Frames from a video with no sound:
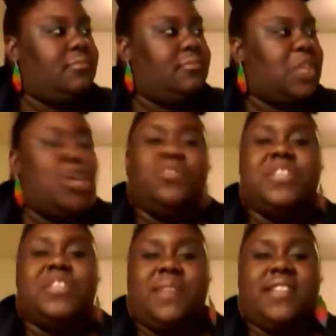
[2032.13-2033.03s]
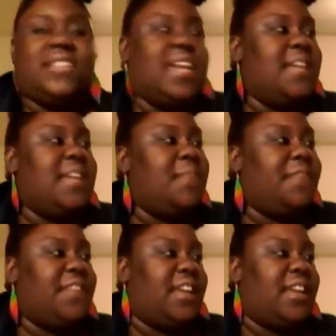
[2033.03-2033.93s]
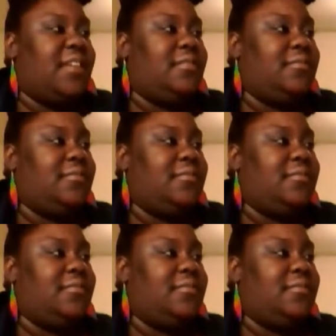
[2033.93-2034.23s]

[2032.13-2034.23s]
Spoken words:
Coochie must set him up for that.